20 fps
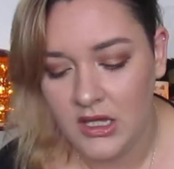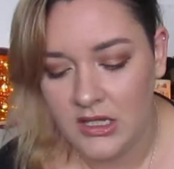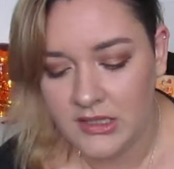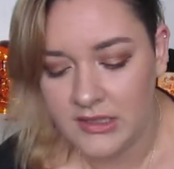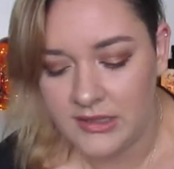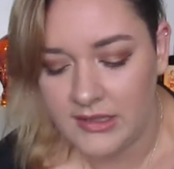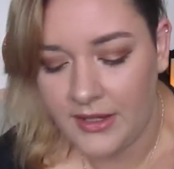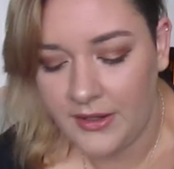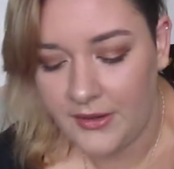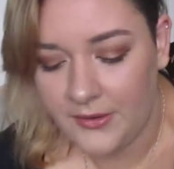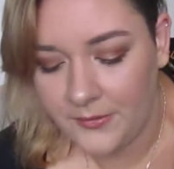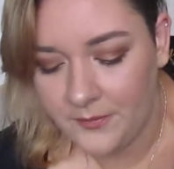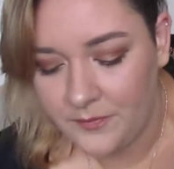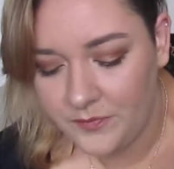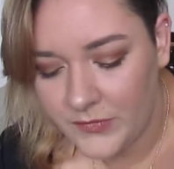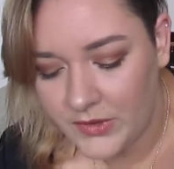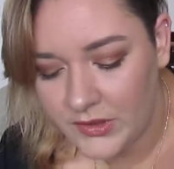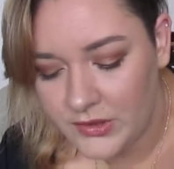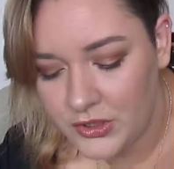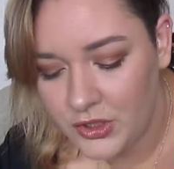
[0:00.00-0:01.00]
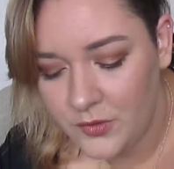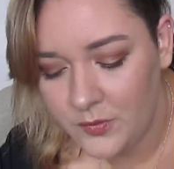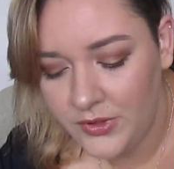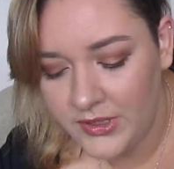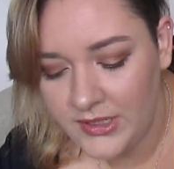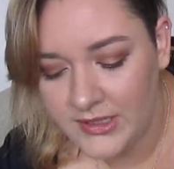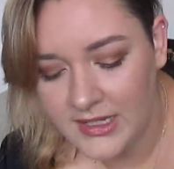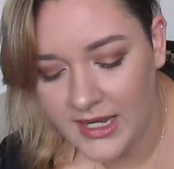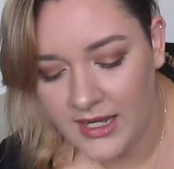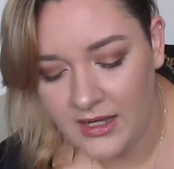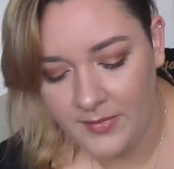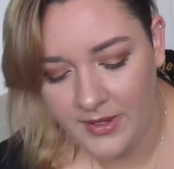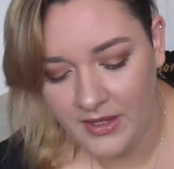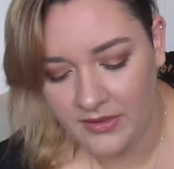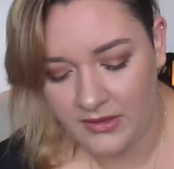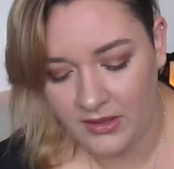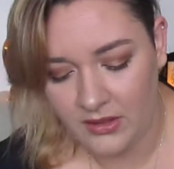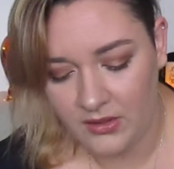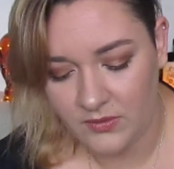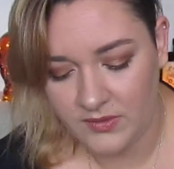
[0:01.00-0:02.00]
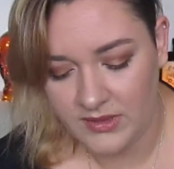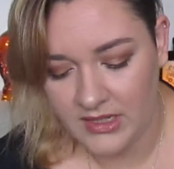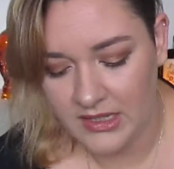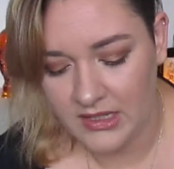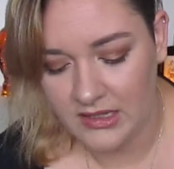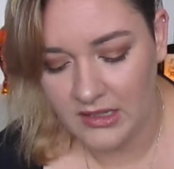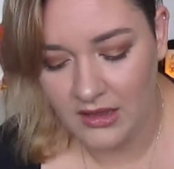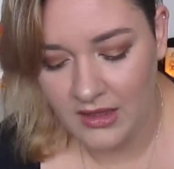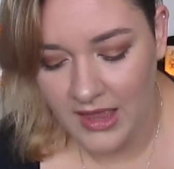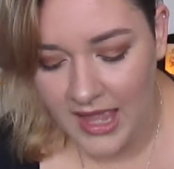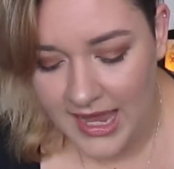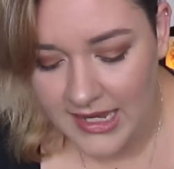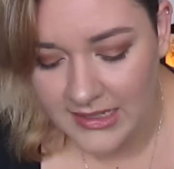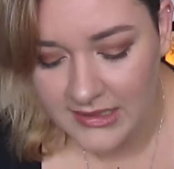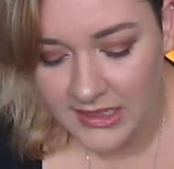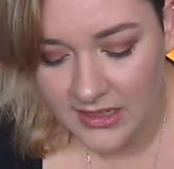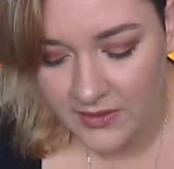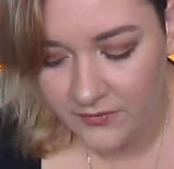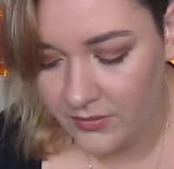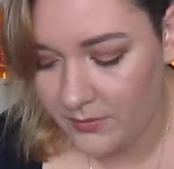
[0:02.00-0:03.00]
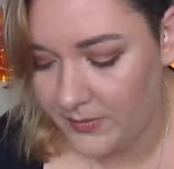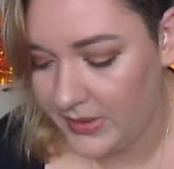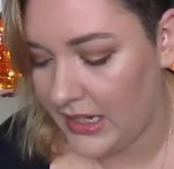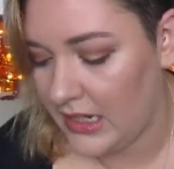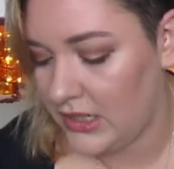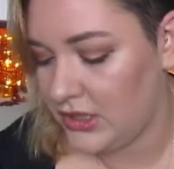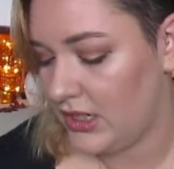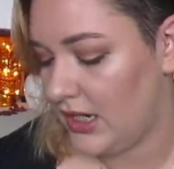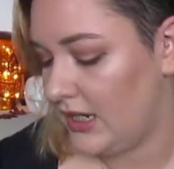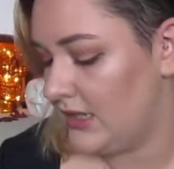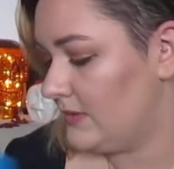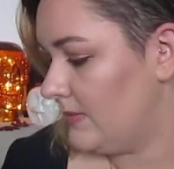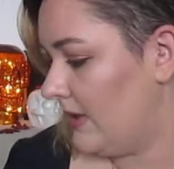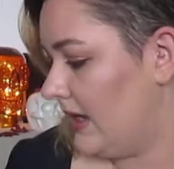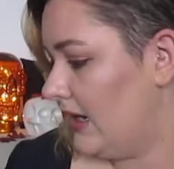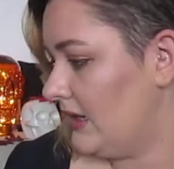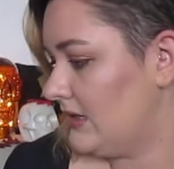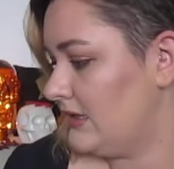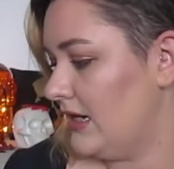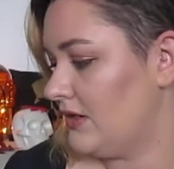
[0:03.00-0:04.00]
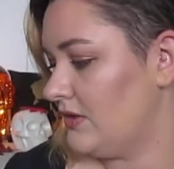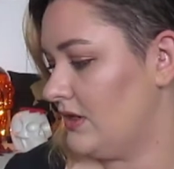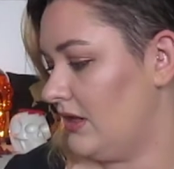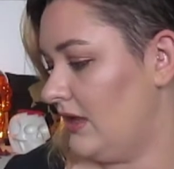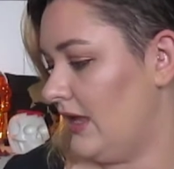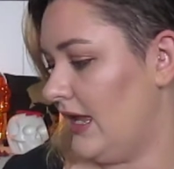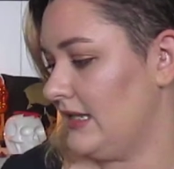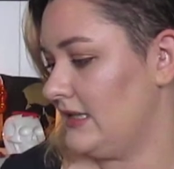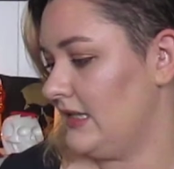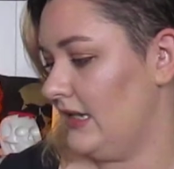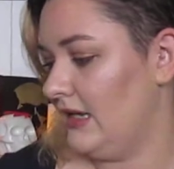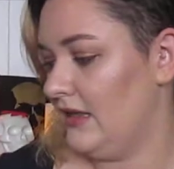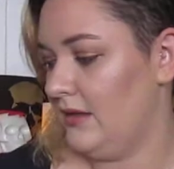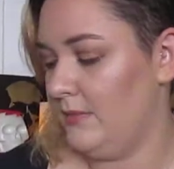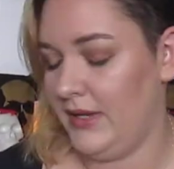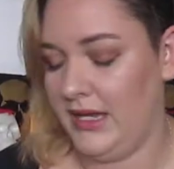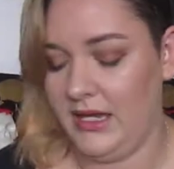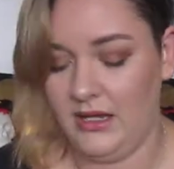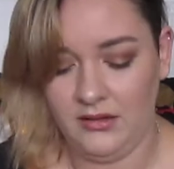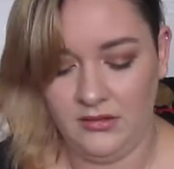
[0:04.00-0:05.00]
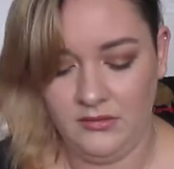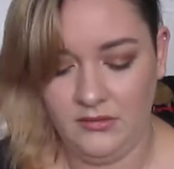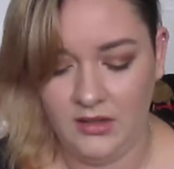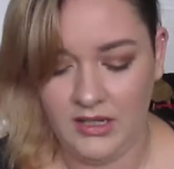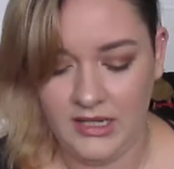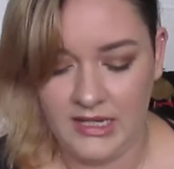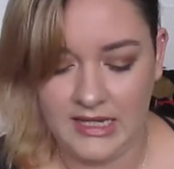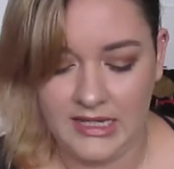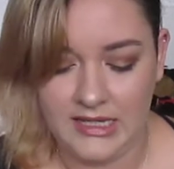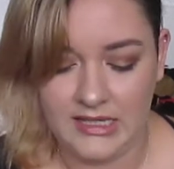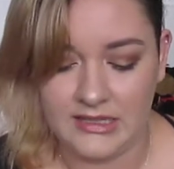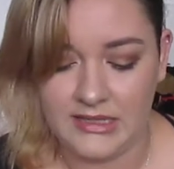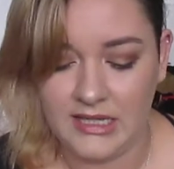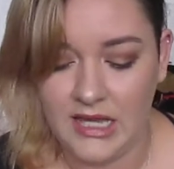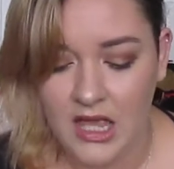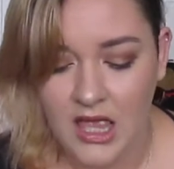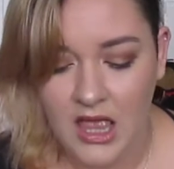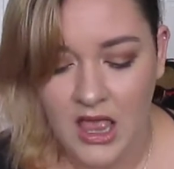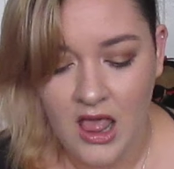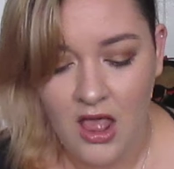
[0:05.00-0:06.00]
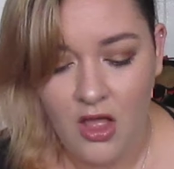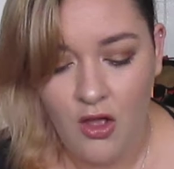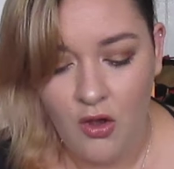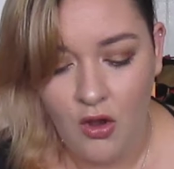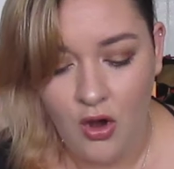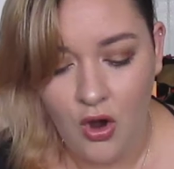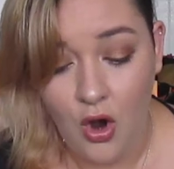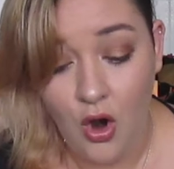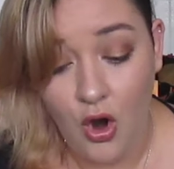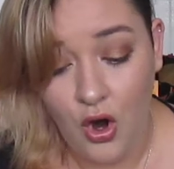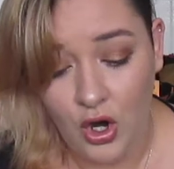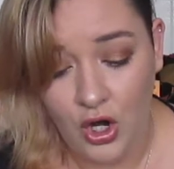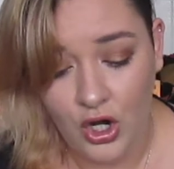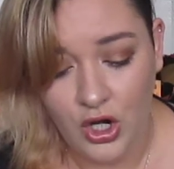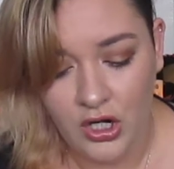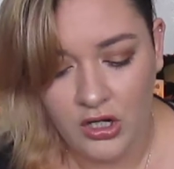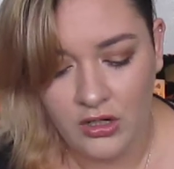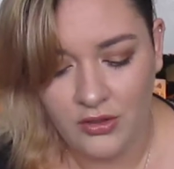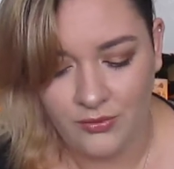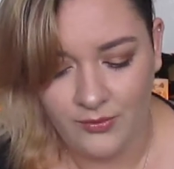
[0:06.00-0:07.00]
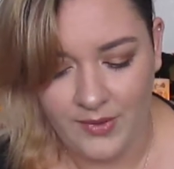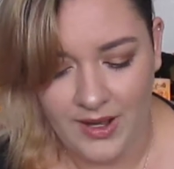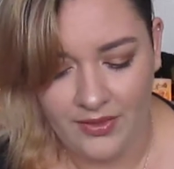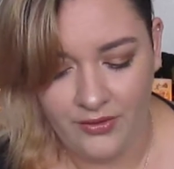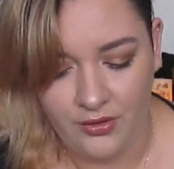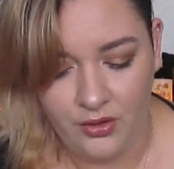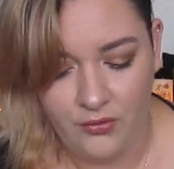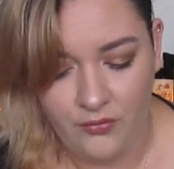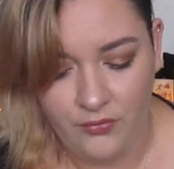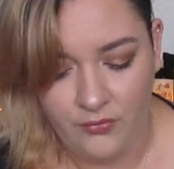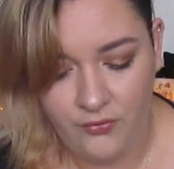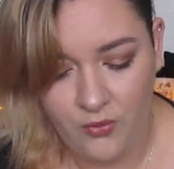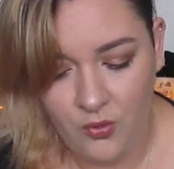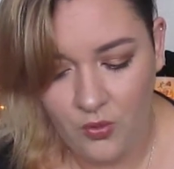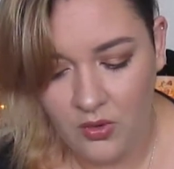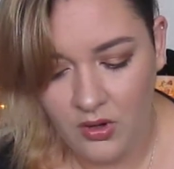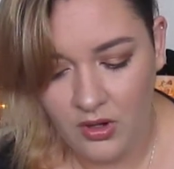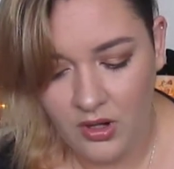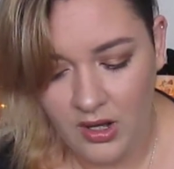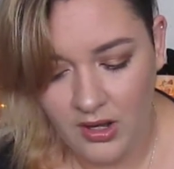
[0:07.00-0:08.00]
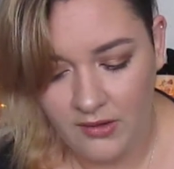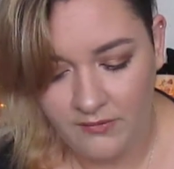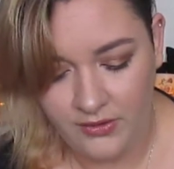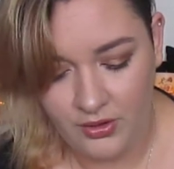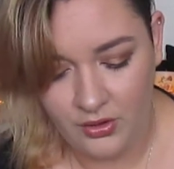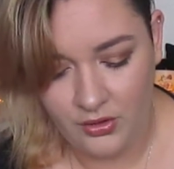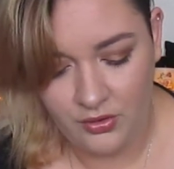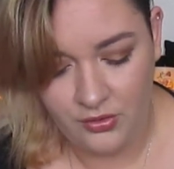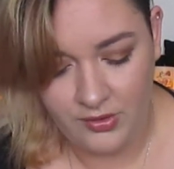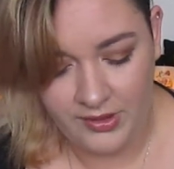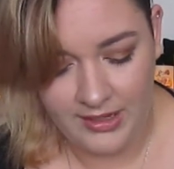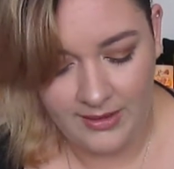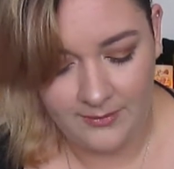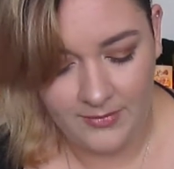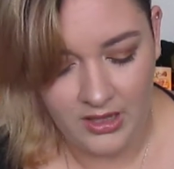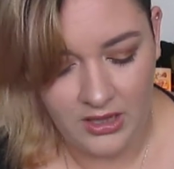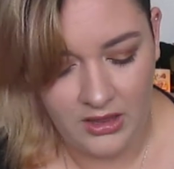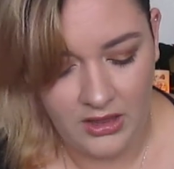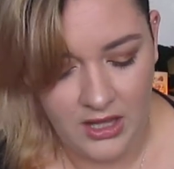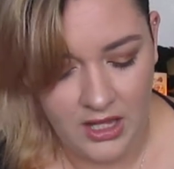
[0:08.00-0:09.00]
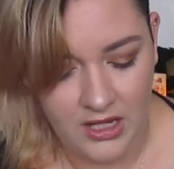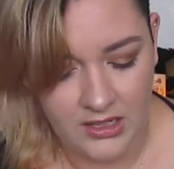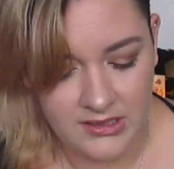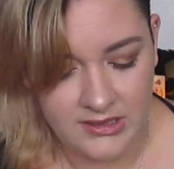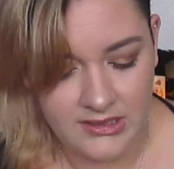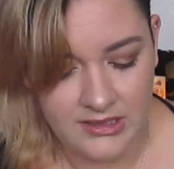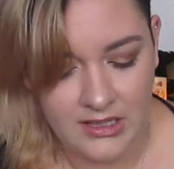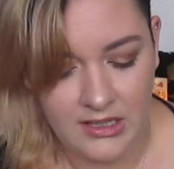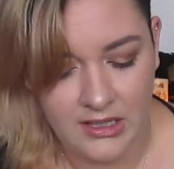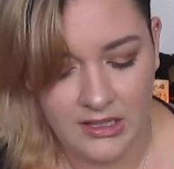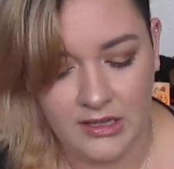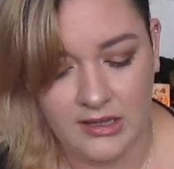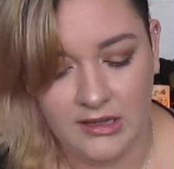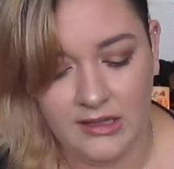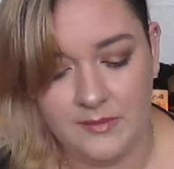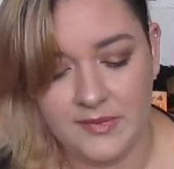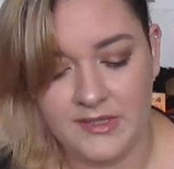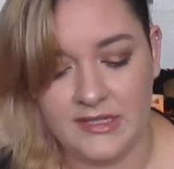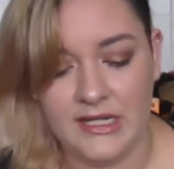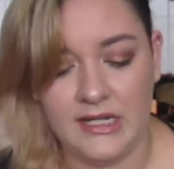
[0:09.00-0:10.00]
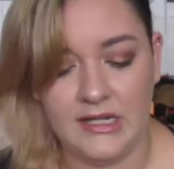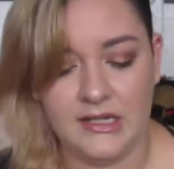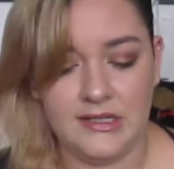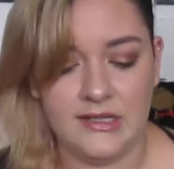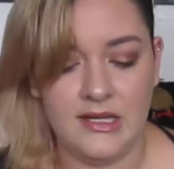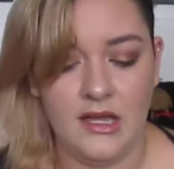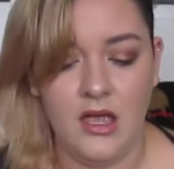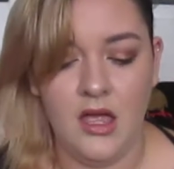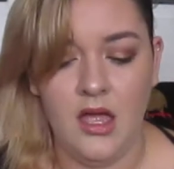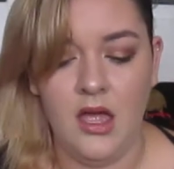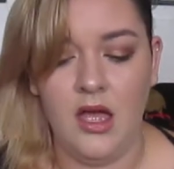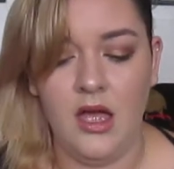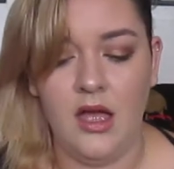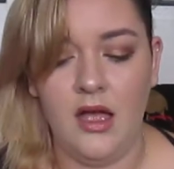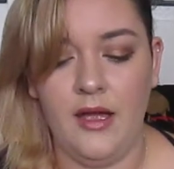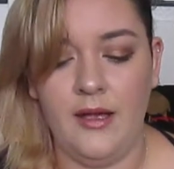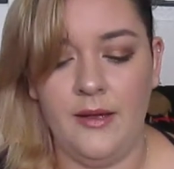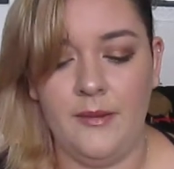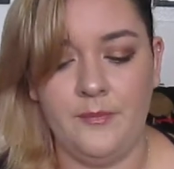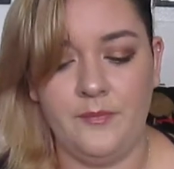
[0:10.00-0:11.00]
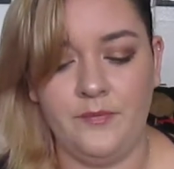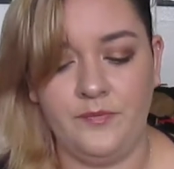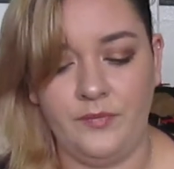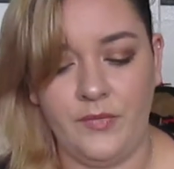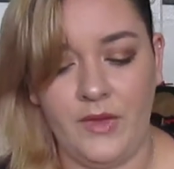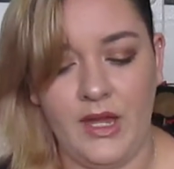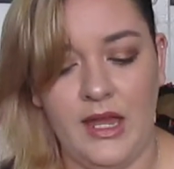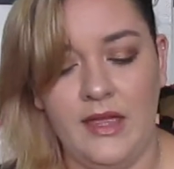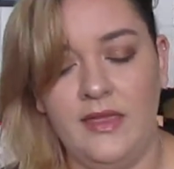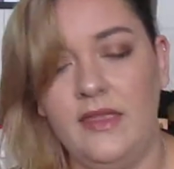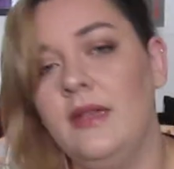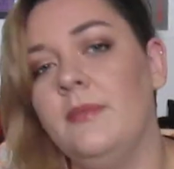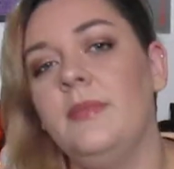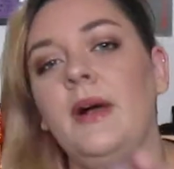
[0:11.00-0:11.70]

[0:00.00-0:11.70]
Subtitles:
So super excited about those. And then the last thing from BH Cosmetics, and actually the last thing in the bin, are 4 of their Cream Luxe lipsticks. And the